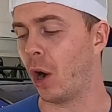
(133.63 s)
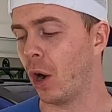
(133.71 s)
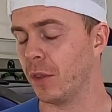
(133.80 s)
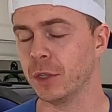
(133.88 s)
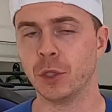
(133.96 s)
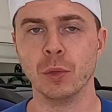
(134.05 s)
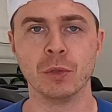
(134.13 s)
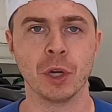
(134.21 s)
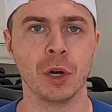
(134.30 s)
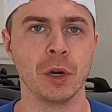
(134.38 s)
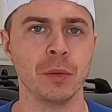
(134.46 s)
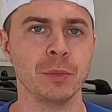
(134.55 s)
are the two
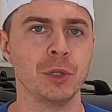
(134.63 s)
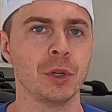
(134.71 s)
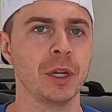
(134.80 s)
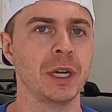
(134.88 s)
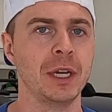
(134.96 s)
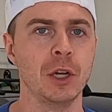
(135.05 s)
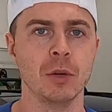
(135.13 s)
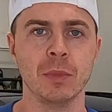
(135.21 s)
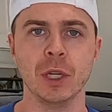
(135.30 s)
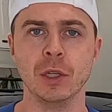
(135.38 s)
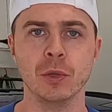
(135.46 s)
terms you're gonna hear me